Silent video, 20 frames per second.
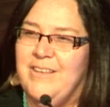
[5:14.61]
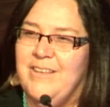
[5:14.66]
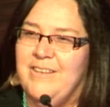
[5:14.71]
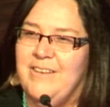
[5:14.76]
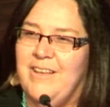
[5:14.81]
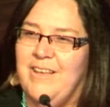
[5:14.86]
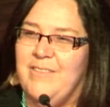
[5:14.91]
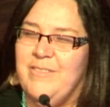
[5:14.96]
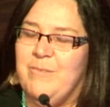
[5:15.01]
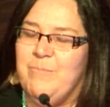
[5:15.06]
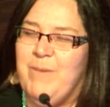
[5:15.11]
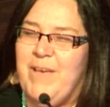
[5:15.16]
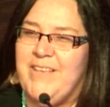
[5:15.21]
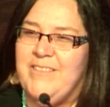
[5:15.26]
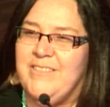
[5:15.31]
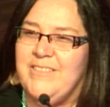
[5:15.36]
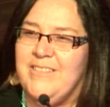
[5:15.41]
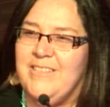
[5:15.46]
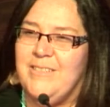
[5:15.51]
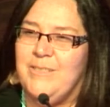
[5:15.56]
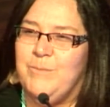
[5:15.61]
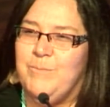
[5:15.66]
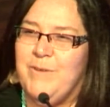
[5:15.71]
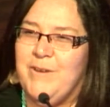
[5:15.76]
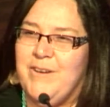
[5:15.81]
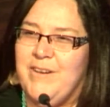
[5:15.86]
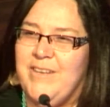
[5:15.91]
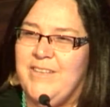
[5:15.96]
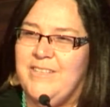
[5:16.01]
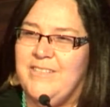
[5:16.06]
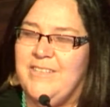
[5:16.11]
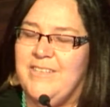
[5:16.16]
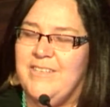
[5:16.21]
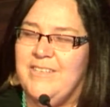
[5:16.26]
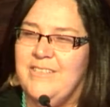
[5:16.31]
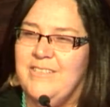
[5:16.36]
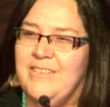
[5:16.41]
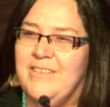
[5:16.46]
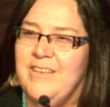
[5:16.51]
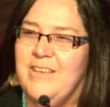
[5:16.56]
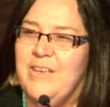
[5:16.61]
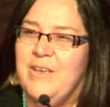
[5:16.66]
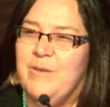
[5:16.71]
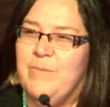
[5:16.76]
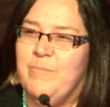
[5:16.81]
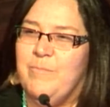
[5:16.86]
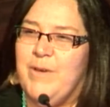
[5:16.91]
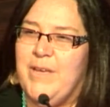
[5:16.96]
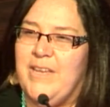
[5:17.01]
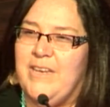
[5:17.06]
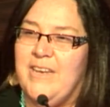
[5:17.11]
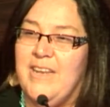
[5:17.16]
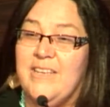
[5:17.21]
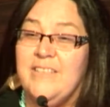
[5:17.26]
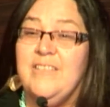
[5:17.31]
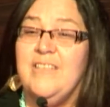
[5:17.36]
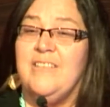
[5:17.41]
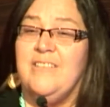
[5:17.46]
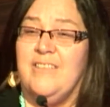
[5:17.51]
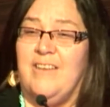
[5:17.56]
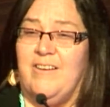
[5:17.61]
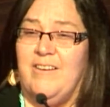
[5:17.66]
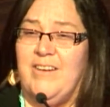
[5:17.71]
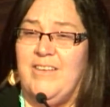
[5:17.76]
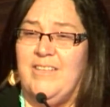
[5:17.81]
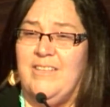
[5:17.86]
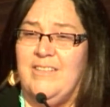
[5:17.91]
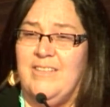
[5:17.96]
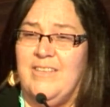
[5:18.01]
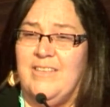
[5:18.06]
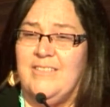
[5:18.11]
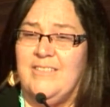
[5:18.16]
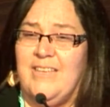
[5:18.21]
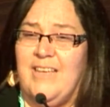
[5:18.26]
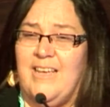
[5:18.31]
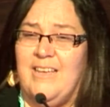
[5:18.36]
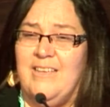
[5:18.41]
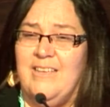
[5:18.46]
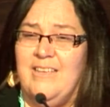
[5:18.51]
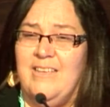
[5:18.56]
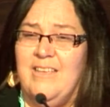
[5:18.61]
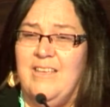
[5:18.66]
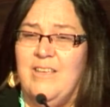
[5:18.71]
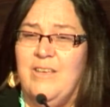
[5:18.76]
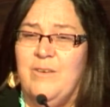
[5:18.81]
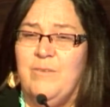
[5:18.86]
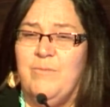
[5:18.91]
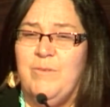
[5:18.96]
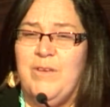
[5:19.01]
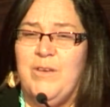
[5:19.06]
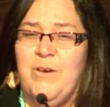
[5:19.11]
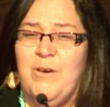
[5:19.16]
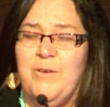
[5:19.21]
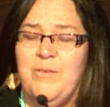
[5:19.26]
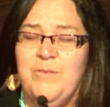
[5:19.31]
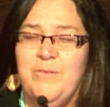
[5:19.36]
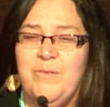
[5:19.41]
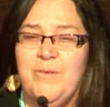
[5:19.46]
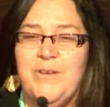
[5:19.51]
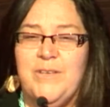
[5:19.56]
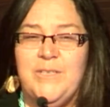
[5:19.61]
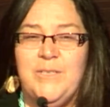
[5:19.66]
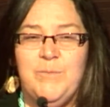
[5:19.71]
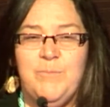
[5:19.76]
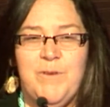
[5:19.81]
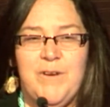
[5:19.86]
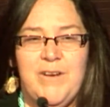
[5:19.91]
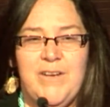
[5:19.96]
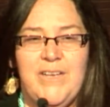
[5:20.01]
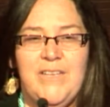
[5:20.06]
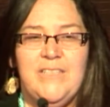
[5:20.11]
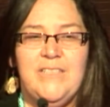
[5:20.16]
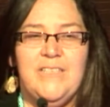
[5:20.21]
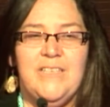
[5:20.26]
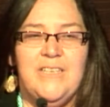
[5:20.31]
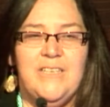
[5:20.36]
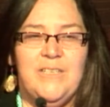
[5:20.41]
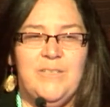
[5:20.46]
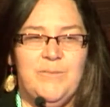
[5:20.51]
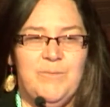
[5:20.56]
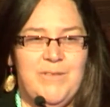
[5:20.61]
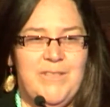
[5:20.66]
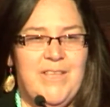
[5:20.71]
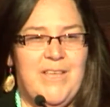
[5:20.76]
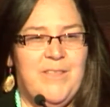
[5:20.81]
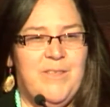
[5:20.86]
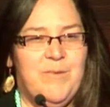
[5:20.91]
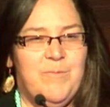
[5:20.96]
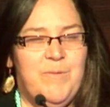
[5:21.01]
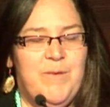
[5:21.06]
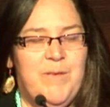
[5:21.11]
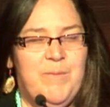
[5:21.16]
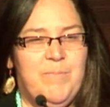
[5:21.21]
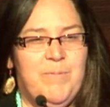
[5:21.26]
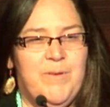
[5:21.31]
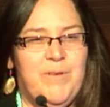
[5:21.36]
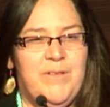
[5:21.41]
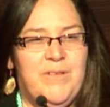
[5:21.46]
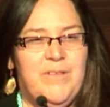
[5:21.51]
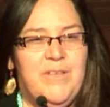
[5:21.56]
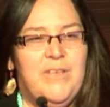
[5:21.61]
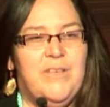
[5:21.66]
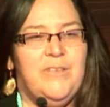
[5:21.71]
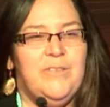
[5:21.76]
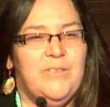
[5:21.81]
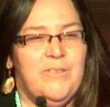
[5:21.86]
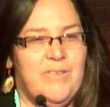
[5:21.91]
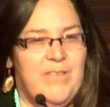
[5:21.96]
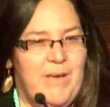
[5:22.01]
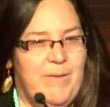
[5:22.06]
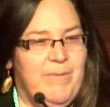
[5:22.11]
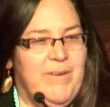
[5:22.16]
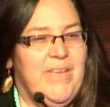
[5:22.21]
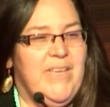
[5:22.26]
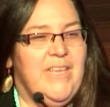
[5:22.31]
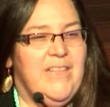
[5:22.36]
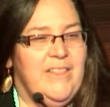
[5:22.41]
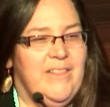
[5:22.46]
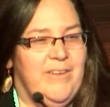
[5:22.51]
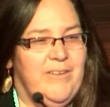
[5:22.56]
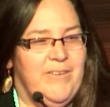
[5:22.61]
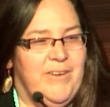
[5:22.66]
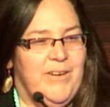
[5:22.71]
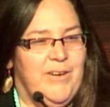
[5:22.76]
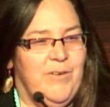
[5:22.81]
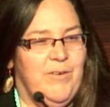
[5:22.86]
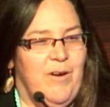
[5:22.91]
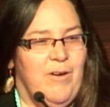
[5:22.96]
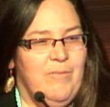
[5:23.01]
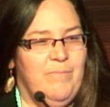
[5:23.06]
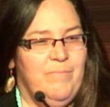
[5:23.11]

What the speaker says: not the best experiences, but necessary, they say. We go through experiences with other people so that we can learn and grow.